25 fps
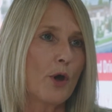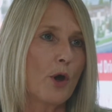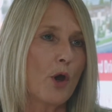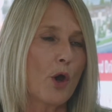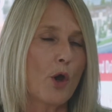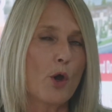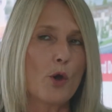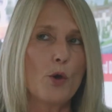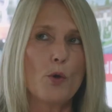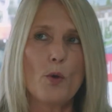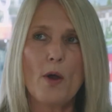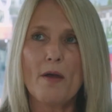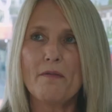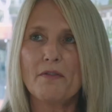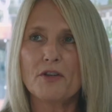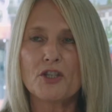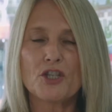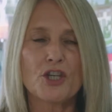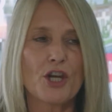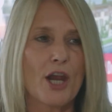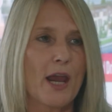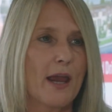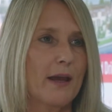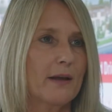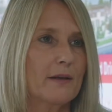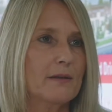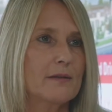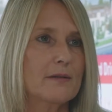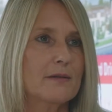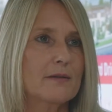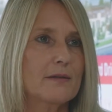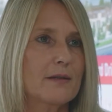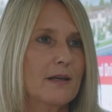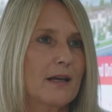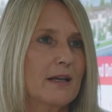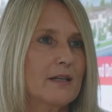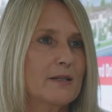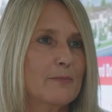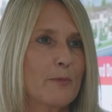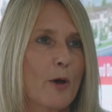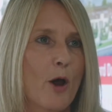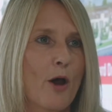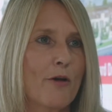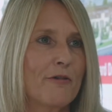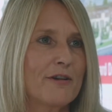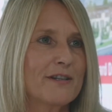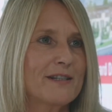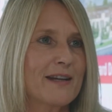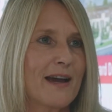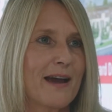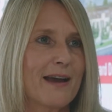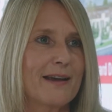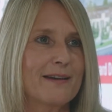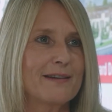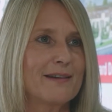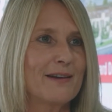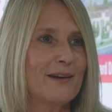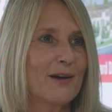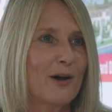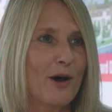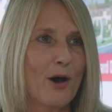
whoever checks the expiry date